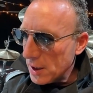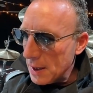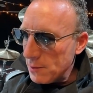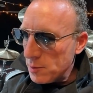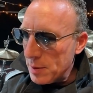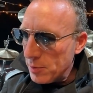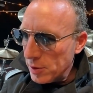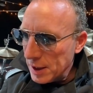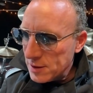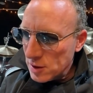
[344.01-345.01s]
It keeps people
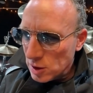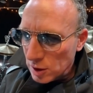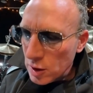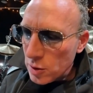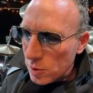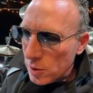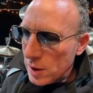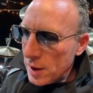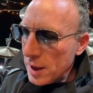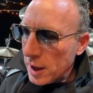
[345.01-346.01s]
it's a glue.
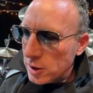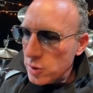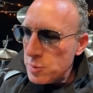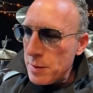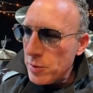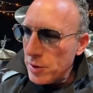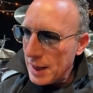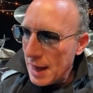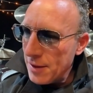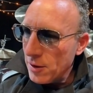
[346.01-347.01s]
It glues people
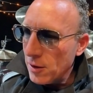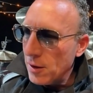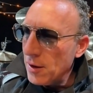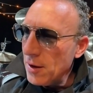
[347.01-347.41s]
together.